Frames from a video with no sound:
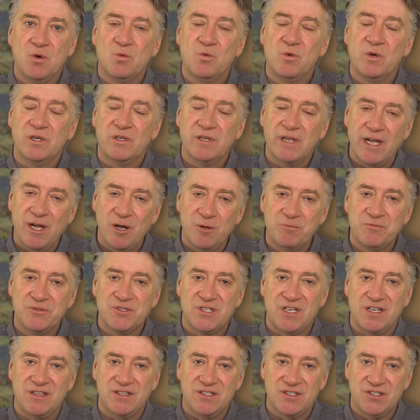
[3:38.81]
will help
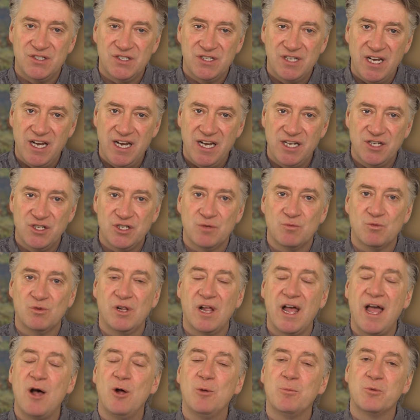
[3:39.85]
set the stage and will
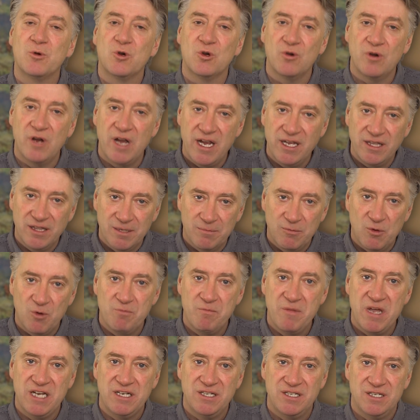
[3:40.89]
help create the
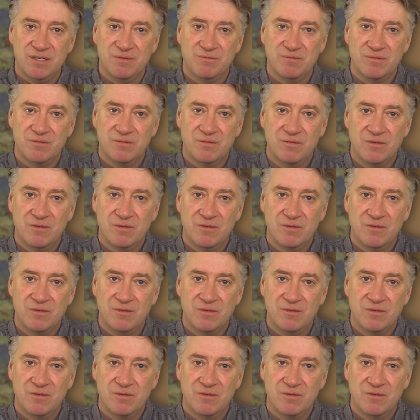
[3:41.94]
momentum